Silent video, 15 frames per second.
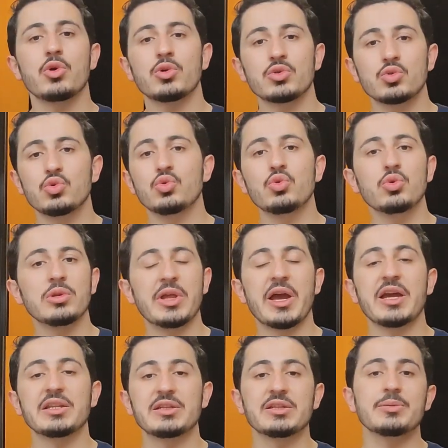or cool
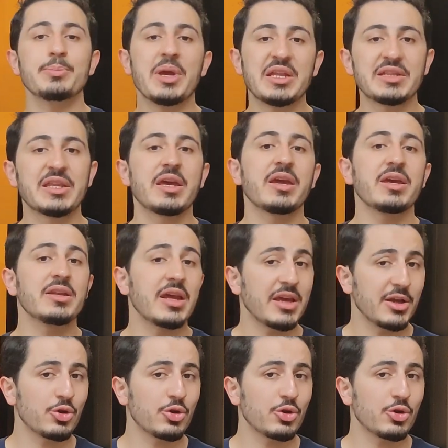and maintain